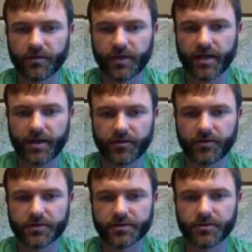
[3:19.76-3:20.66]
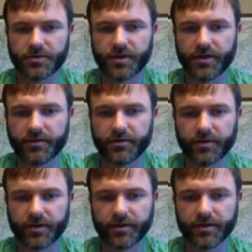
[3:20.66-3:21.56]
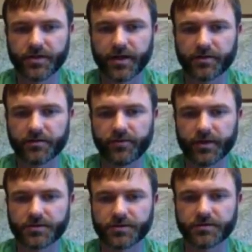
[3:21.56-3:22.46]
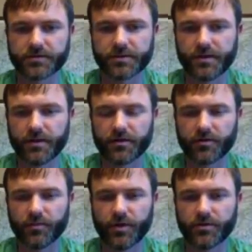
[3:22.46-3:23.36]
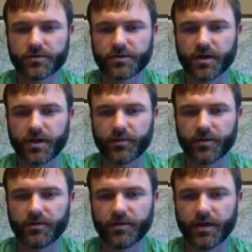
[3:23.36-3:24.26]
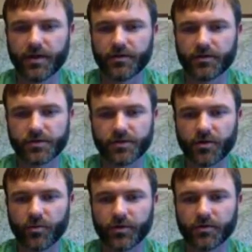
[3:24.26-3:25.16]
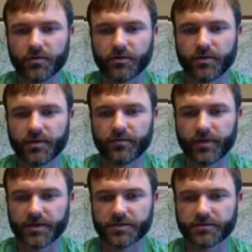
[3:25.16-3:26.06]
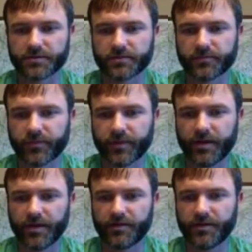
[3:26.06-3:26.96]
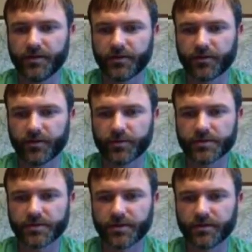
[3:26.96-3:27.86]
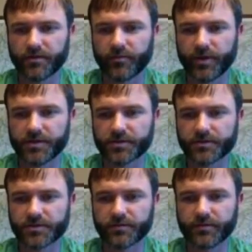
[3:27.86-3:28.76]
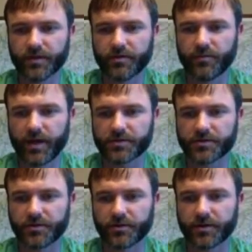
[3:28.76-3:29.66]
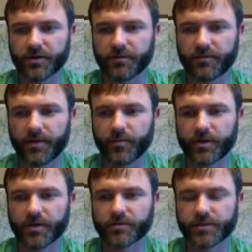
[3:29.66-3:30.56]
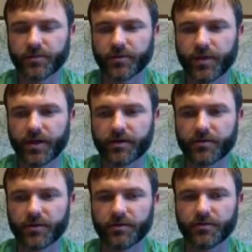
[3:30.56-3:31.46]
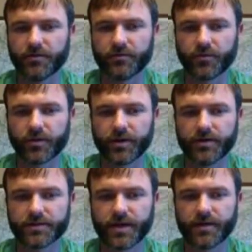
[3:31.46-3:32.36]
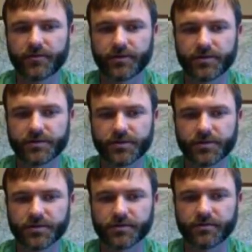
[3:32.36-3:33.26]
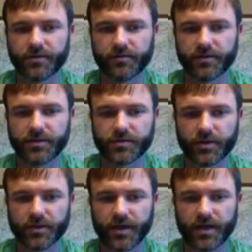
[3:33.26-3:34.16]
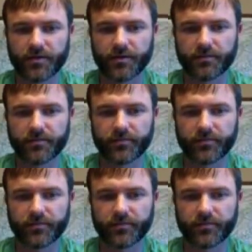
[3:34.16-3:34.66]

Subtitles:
Catheter-associated urinary tract infections are the most common nosocomial infections. 10 to 30% of patients develop bacteria and become symptomatic within 2 to 4 days after insertion of an indwelling catheter.